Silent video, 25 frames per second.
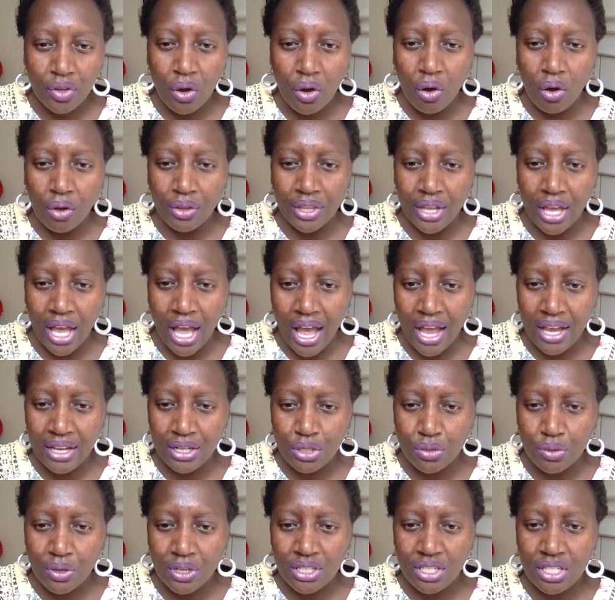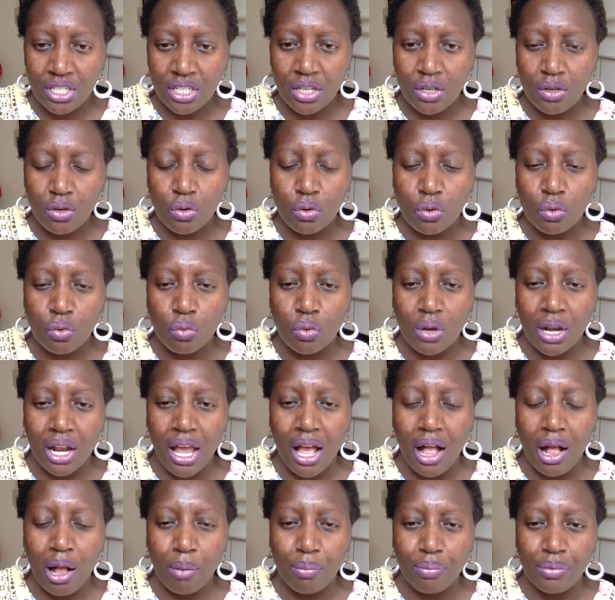on the I-20 will
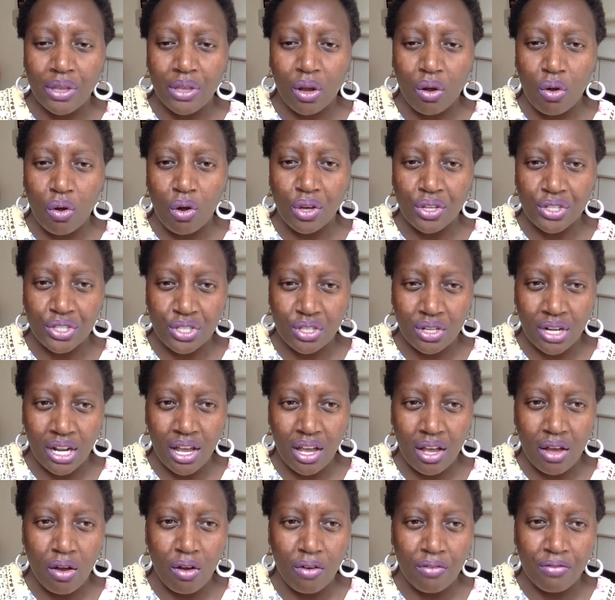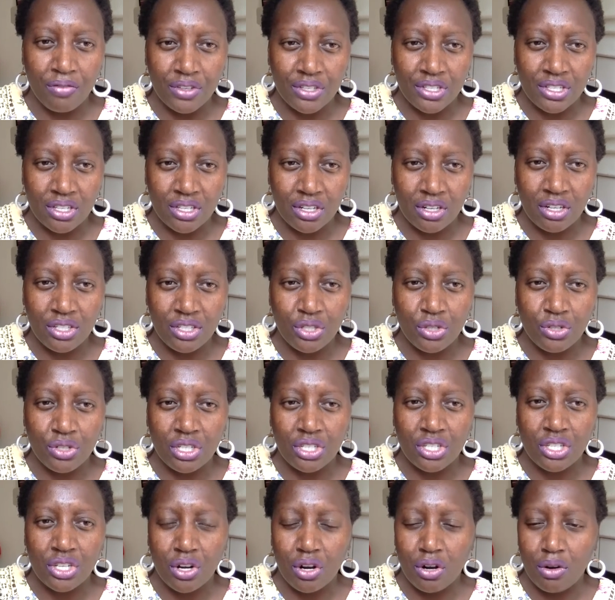help the consular officer to
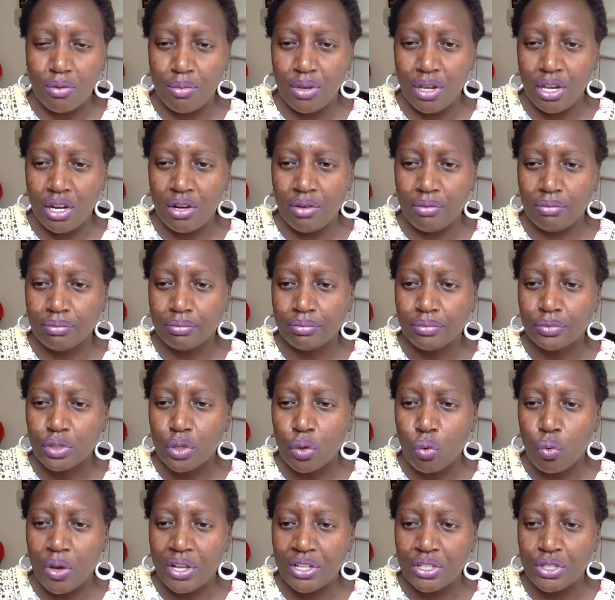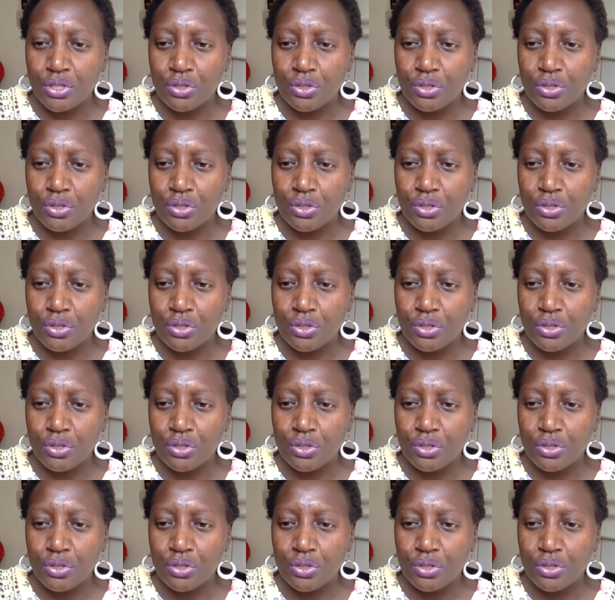determine when